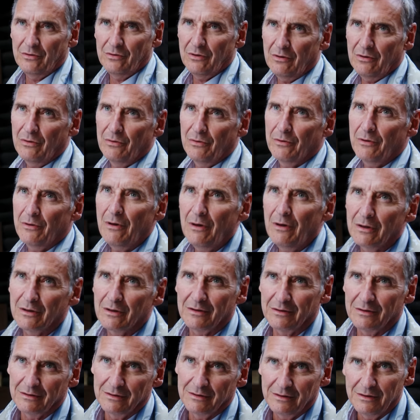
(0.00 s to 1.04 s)
go
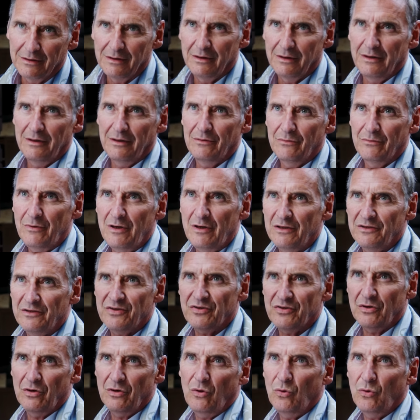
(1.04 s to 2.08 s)
wrong in
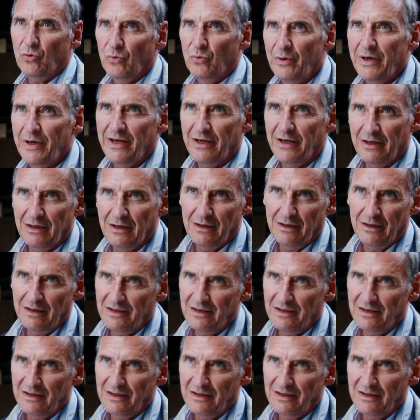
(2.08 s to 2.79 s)
one's own way